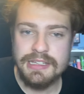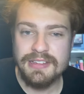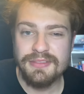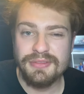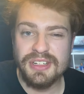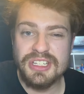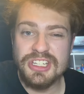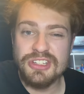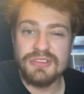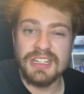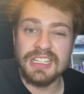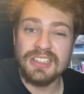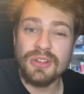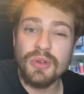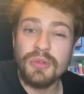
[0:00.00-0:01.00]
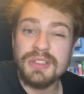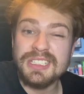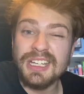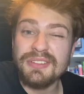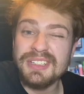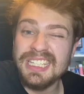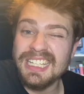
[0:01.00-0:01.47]
Fredgy trick, always
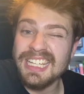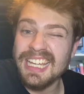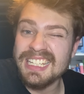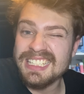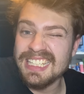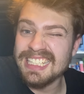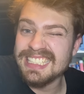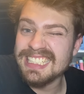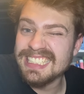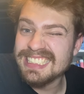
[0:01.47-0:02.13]
cover your gas things.